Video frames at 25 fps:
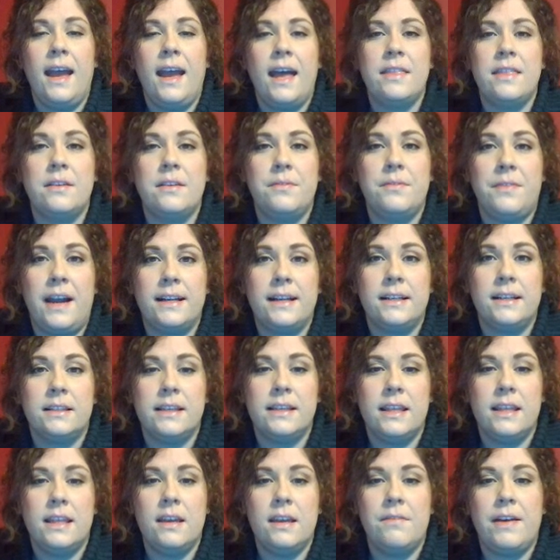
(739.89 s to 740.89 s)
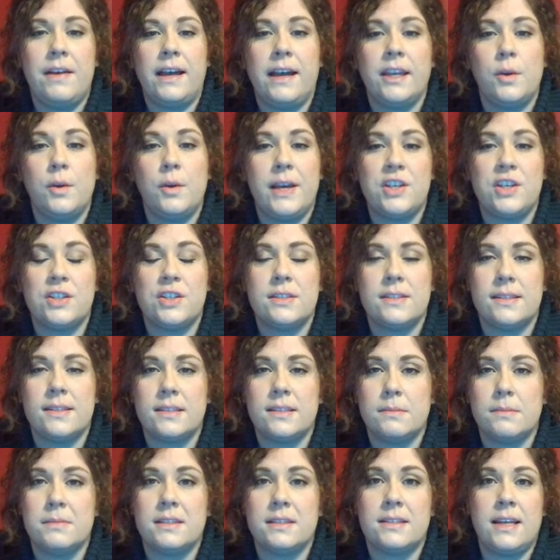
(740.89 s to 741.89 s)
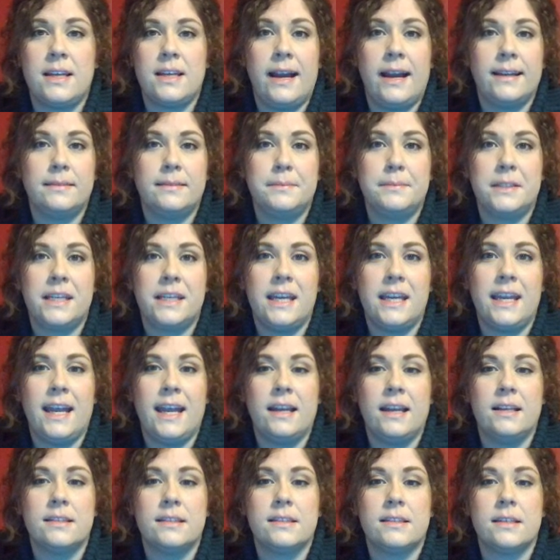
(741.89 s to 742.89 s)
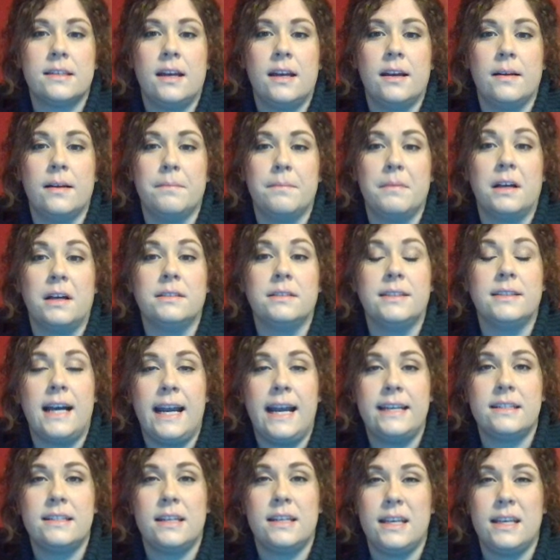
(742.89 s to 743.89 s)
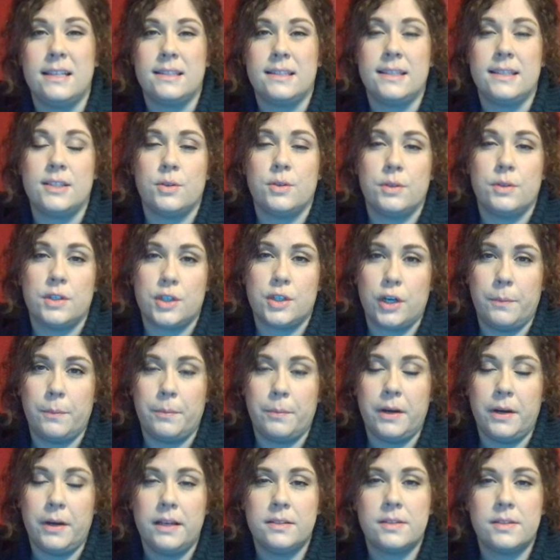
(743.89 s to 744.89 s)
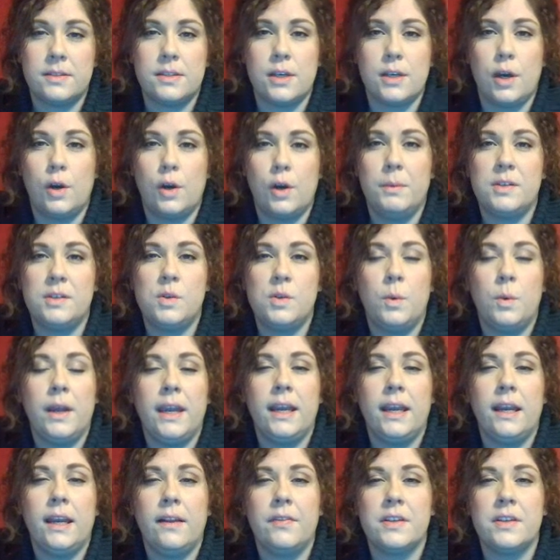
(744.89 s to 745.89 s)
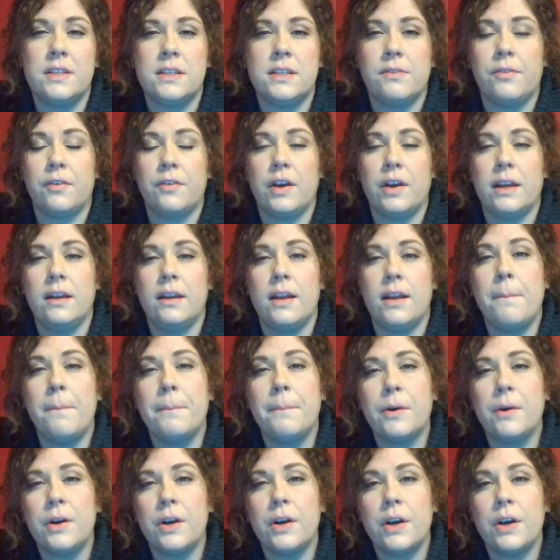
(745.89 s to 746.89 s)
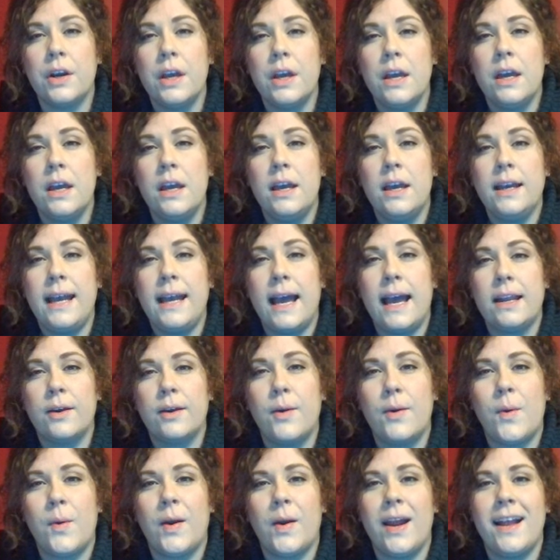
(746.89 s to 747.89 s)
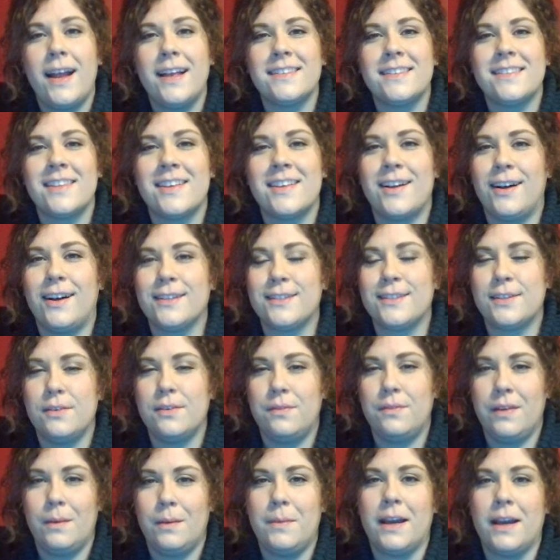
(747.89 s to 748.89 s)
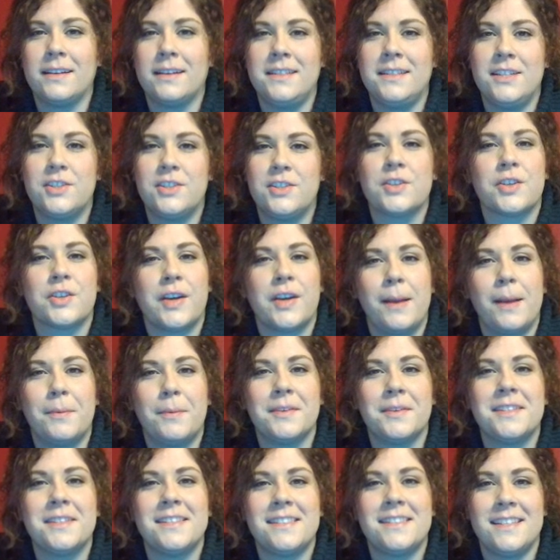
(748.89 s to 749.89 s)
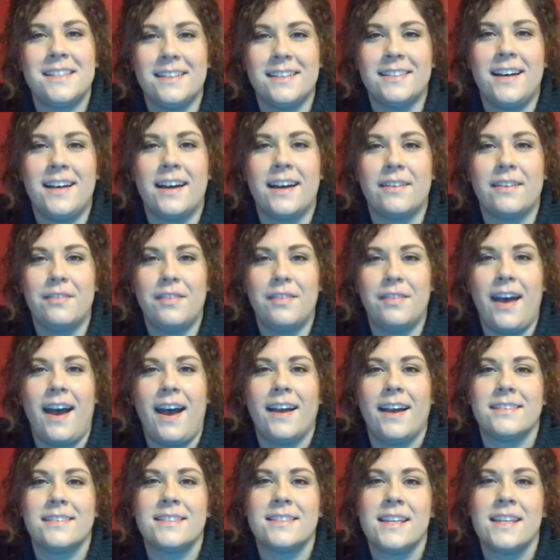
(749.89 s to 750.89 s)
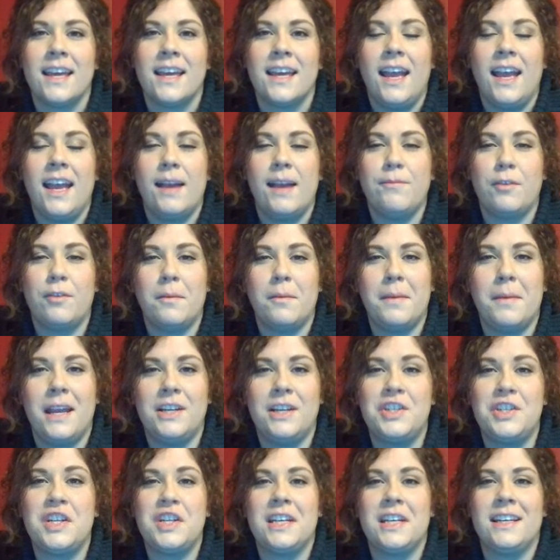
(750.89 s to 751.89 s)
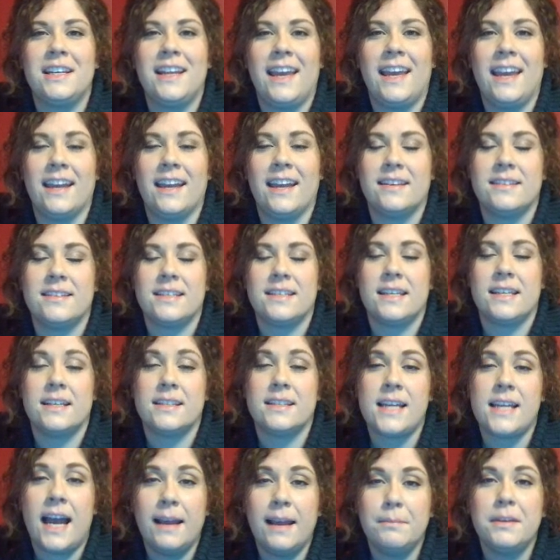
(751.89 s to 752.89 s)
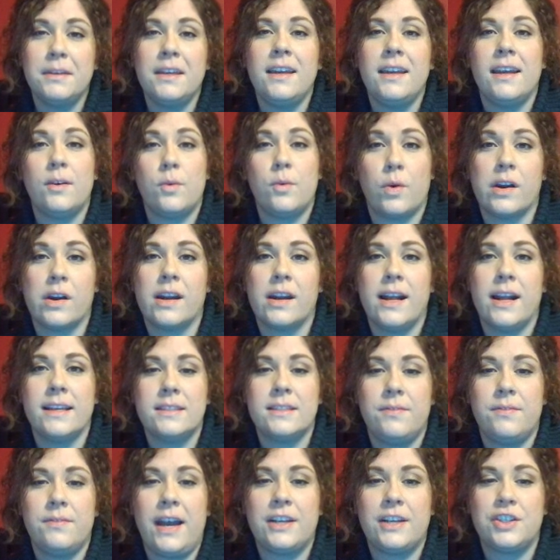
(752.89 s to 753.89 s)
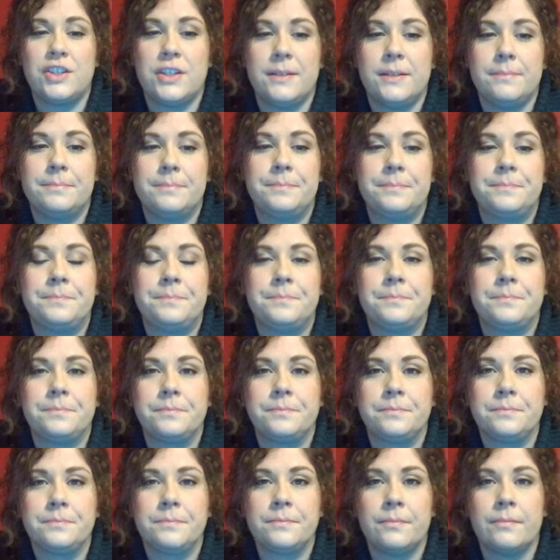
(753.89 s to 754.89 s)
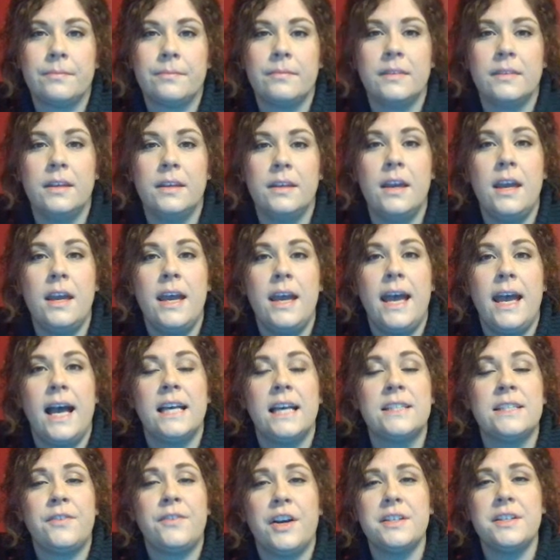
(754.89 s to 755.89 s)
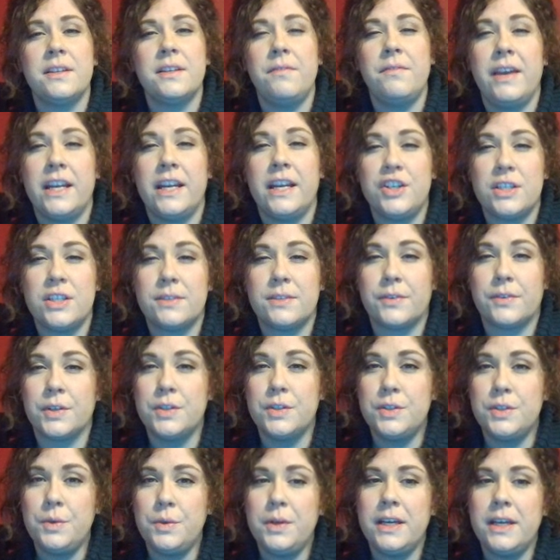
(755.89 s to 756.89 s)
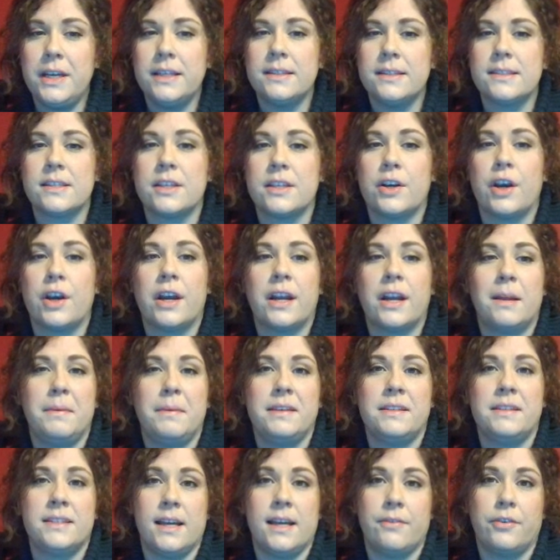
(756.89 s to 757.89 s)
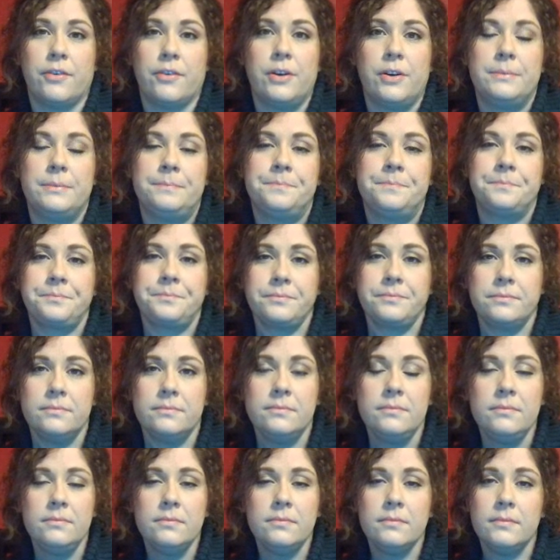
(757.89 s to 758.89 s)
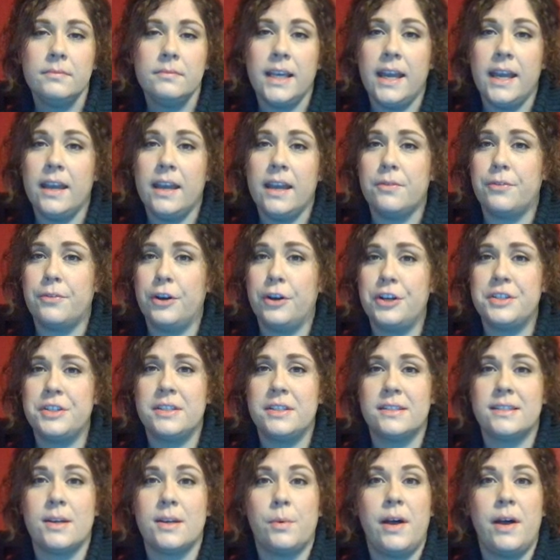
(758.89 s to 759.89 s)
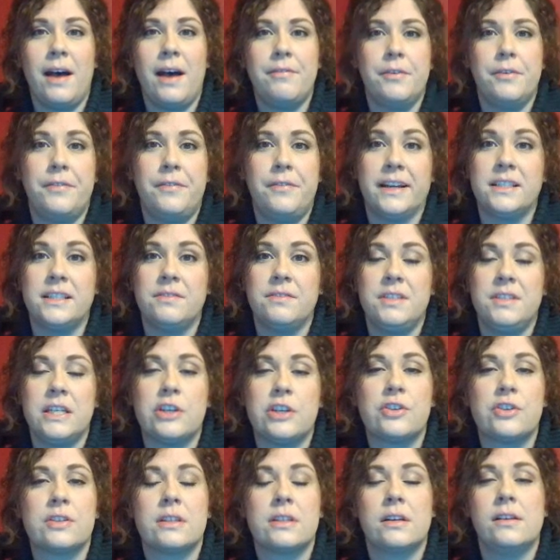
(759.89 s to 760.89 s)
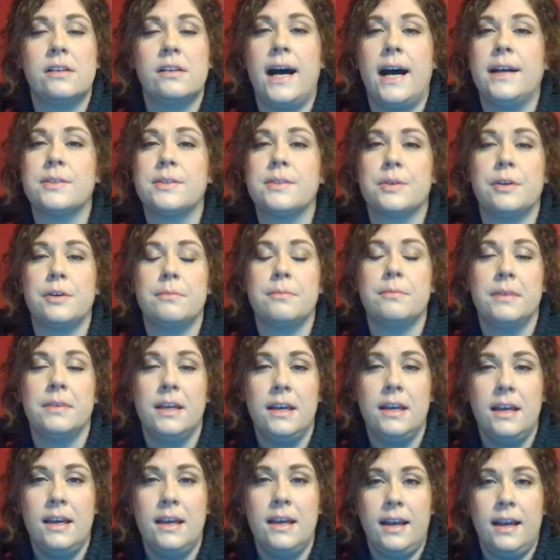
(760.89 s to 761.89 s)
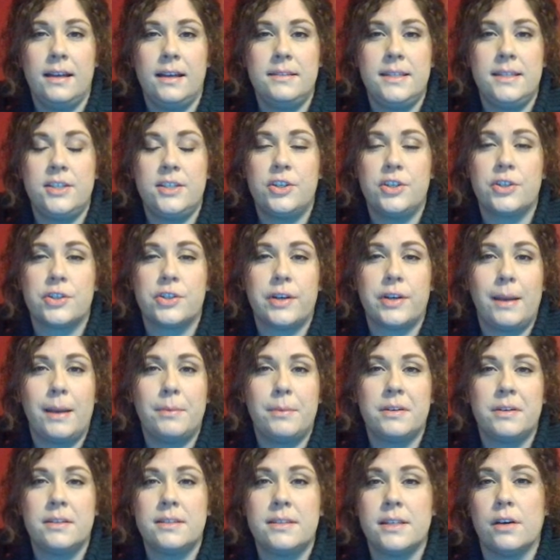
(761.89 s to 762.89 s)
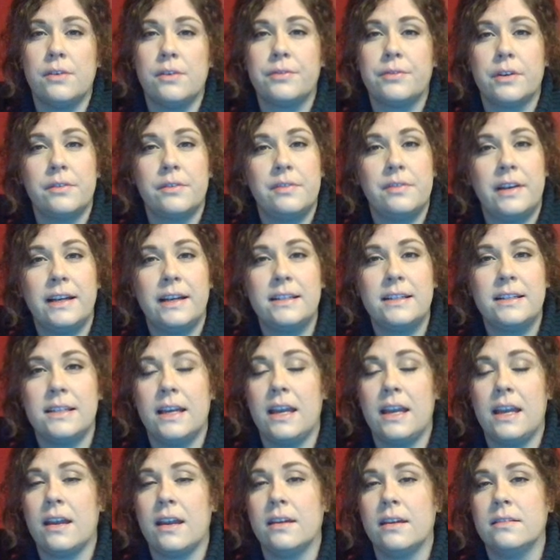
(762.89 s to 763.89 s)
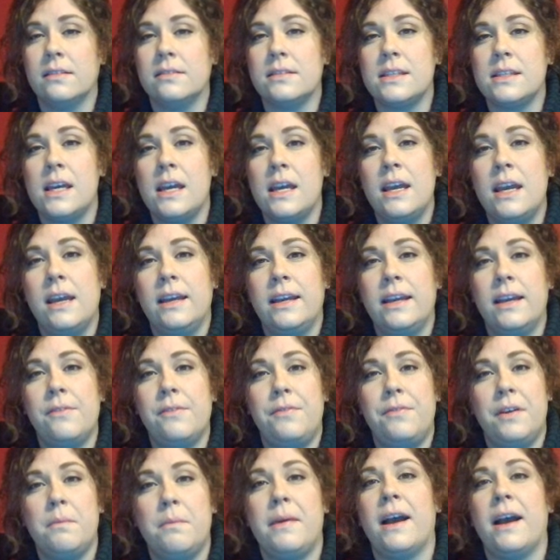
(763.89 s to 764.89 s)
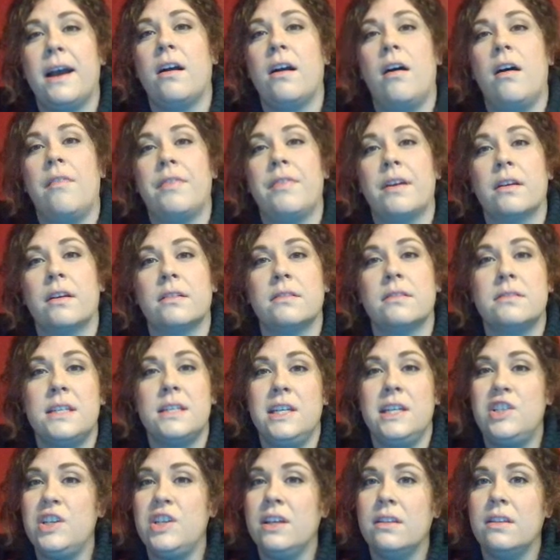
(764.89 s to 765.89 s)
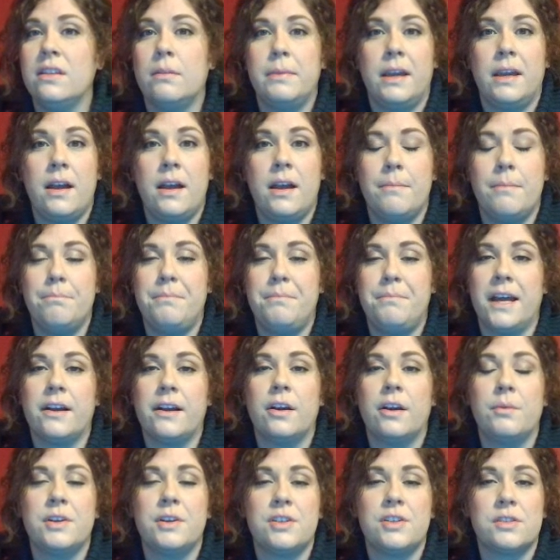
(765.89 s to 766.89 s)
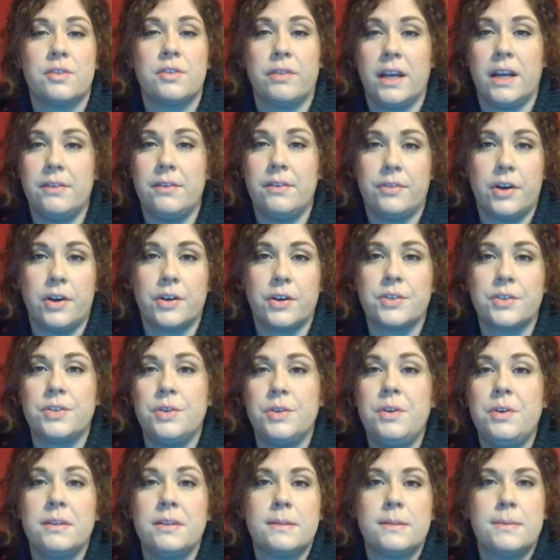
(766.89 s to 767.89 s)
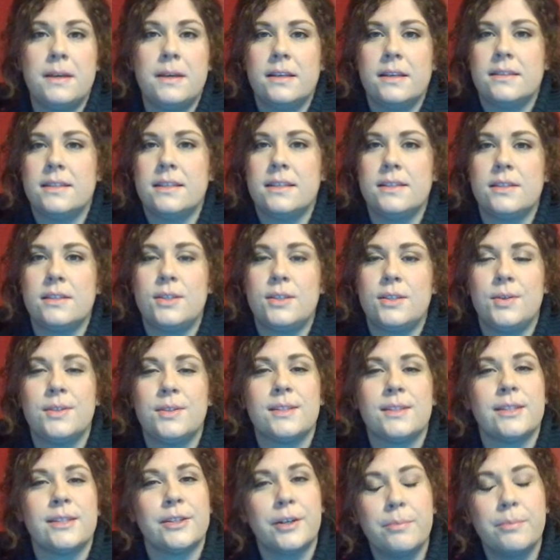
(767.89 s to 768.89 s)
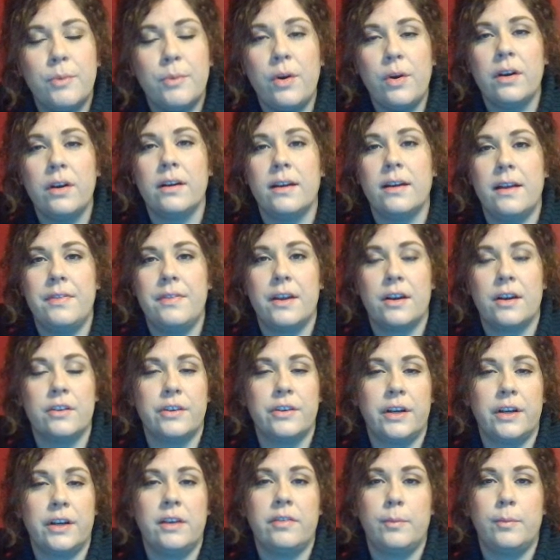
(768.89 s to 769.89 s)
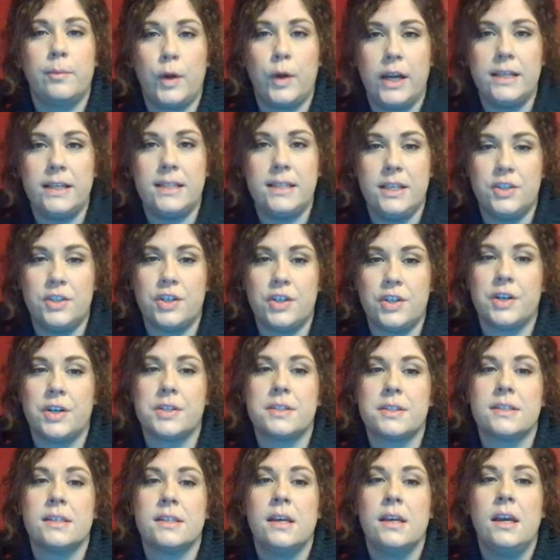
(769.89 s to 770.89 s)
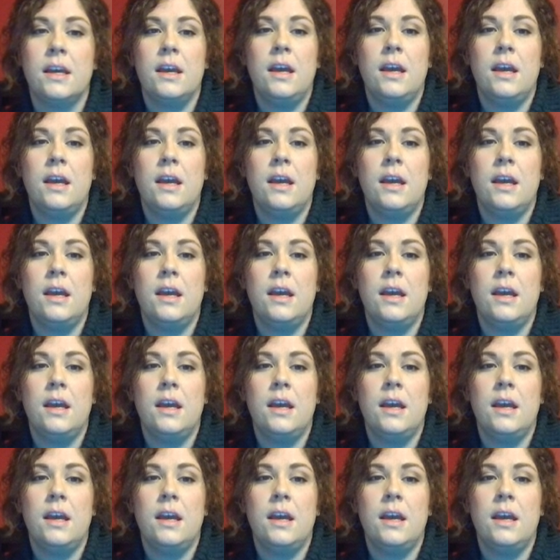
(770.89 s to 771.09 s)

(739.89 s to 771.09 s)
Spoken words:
And then finally, the evaluation system is timely and it's aligned and easy to interpret. So between the different number categories and then also the feedback, teachers are able to see a lot of that information and in a timely and organized fashion. As far as advantages for students, there are going to be several. And first is that we'll have effective teachers in the classroom. As teachers are able to self-reflect and get feedback on their teaching, they'll become better, which is great for our students because then students learn more and they're learning from great teachers.